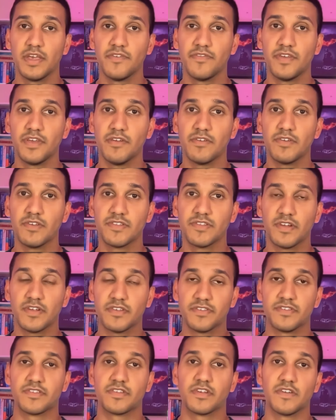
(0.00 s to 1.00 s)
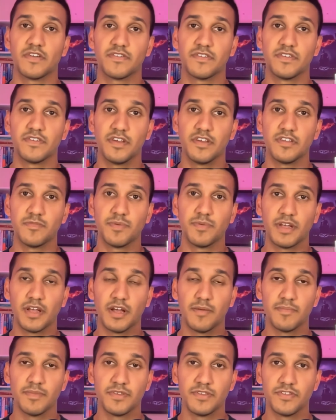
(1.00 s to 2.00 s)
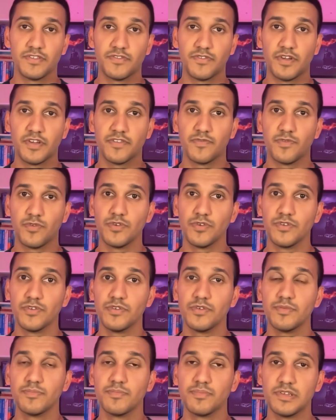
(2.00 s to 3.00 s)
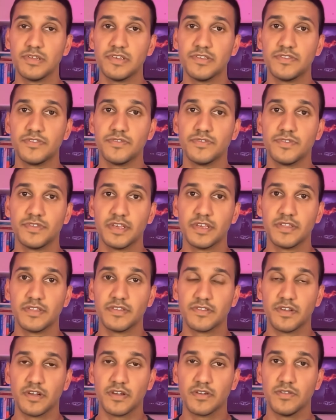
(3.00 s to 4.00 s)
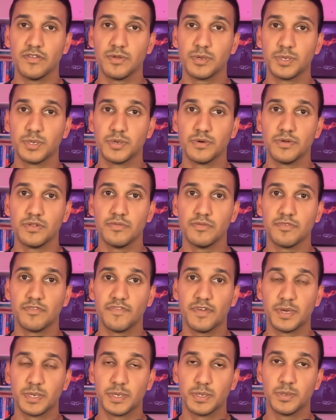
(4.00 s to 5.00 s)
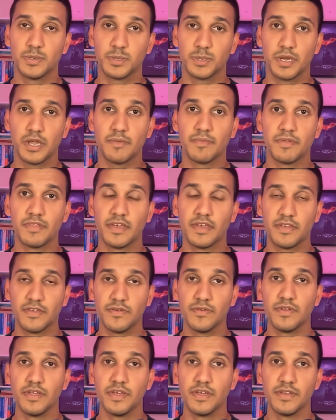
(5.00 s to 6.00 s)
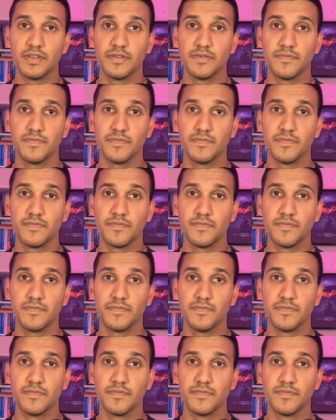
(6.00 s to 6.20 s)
If hearing such discussion does bring up distress for you, please do seek the psychological and professional treatment that you need.